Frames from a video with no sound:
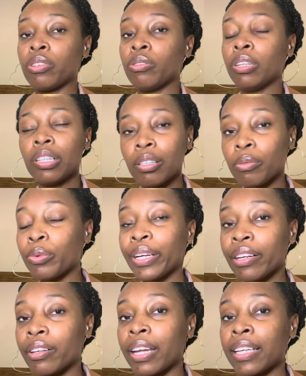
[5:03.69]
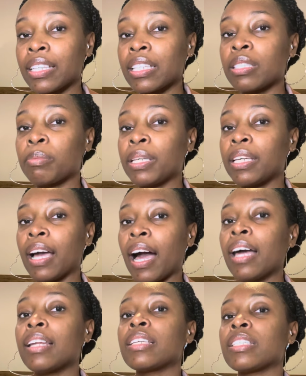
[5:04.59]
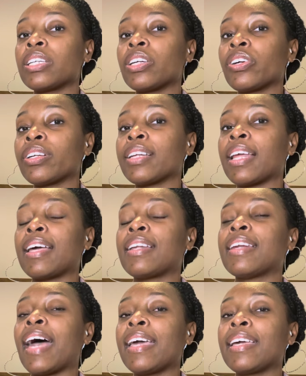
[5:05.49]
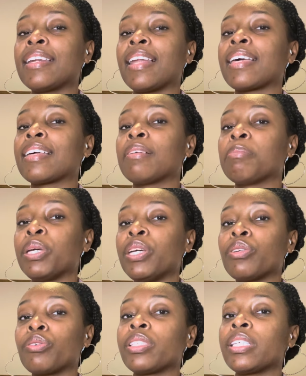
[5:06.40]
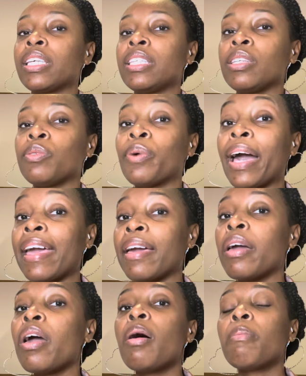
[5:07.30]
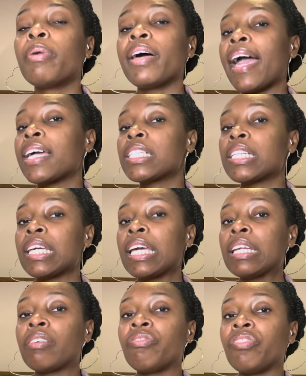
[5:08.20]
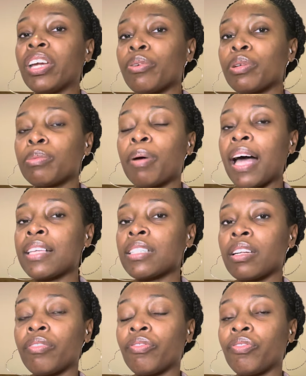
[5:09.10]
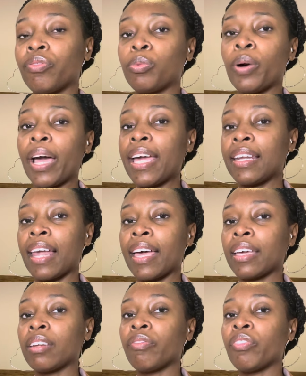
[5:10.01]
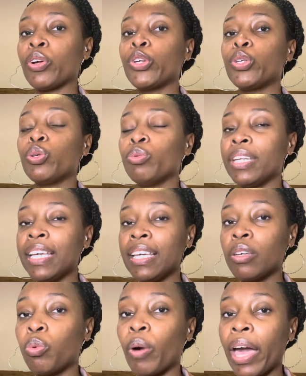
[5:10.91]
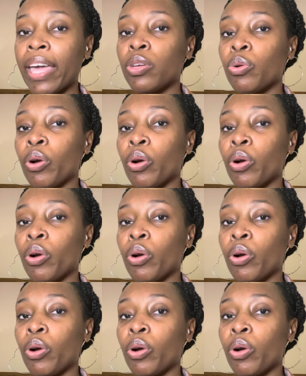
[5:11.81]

You're a little weird. Like, let's be honest here, and not in like a mean or teasy way, but actually in a very positive way, like in a very unique way.